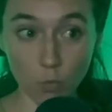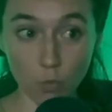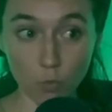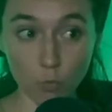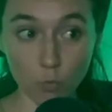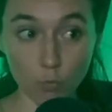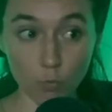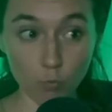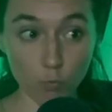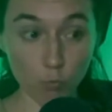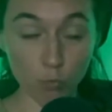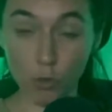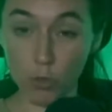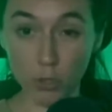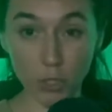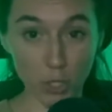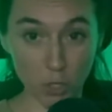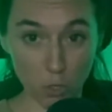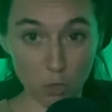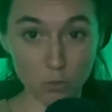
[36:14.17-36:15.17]

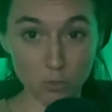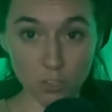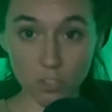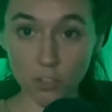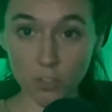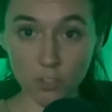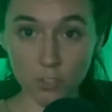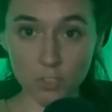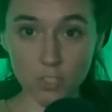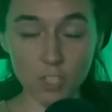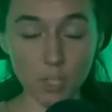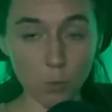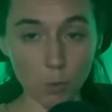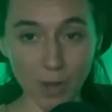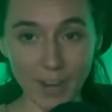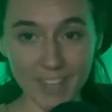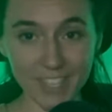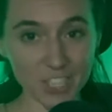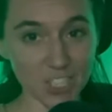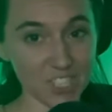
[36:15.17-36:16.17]
really close to New York City, where
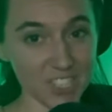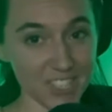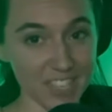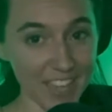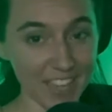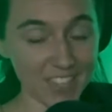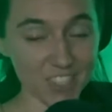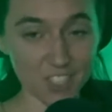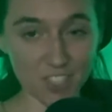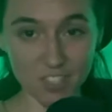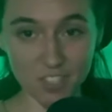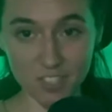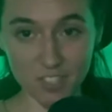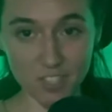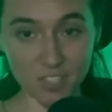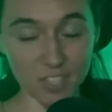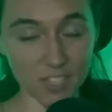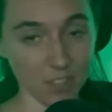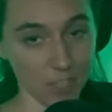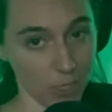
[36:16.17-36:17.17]
I can just get into the
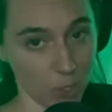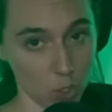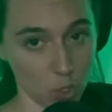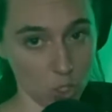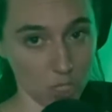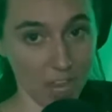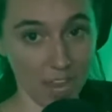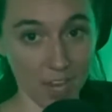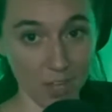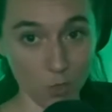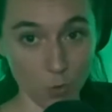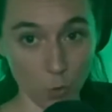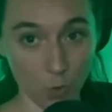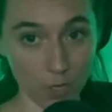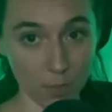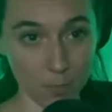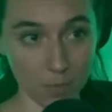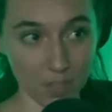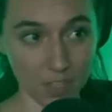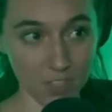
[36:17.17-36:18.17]
city in like 10,
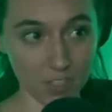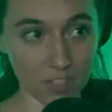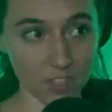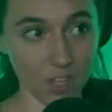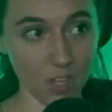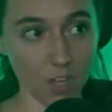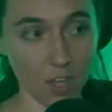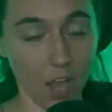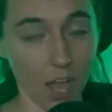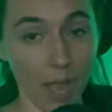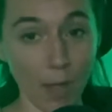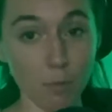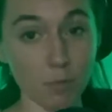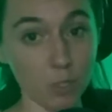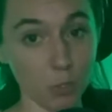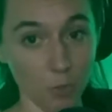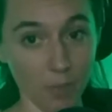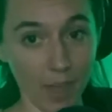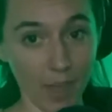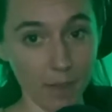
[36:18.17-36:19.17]
20 minutes, I would
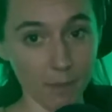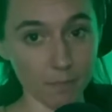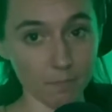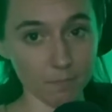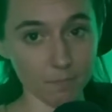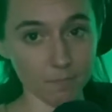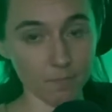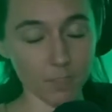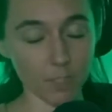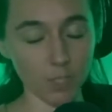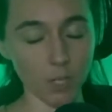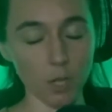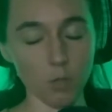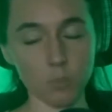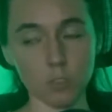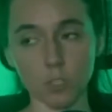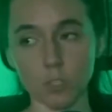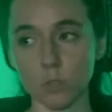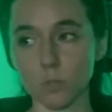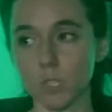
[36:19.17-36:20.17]
do that, you know?
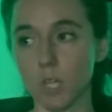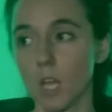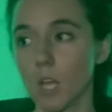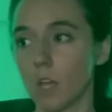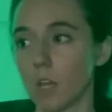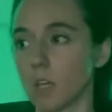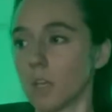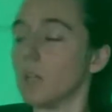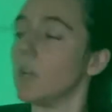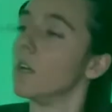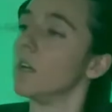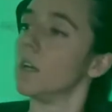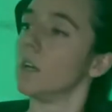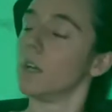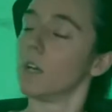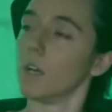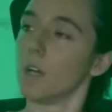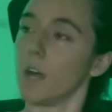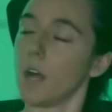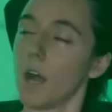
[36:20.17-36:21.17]
So,
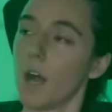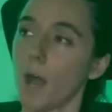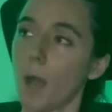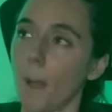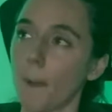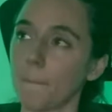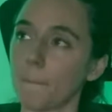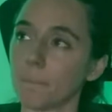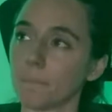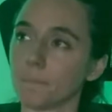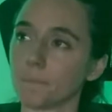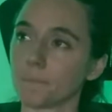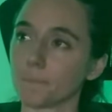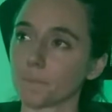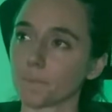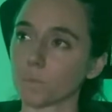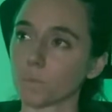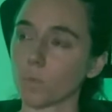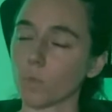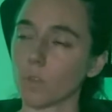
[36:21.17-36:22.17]

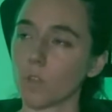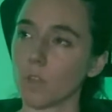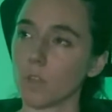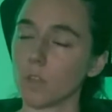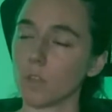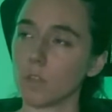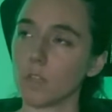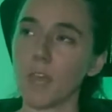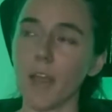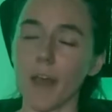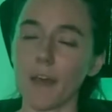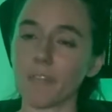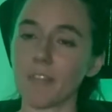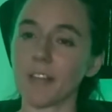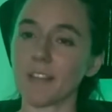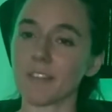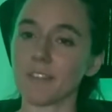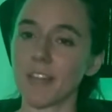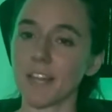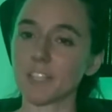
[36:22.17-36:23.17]
yeah,
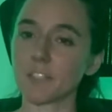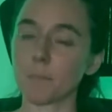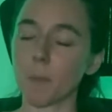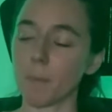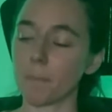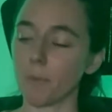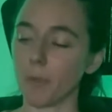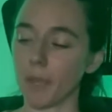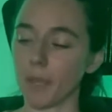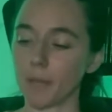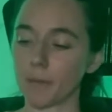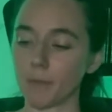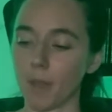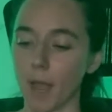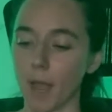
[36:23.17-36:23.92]
that's my plan.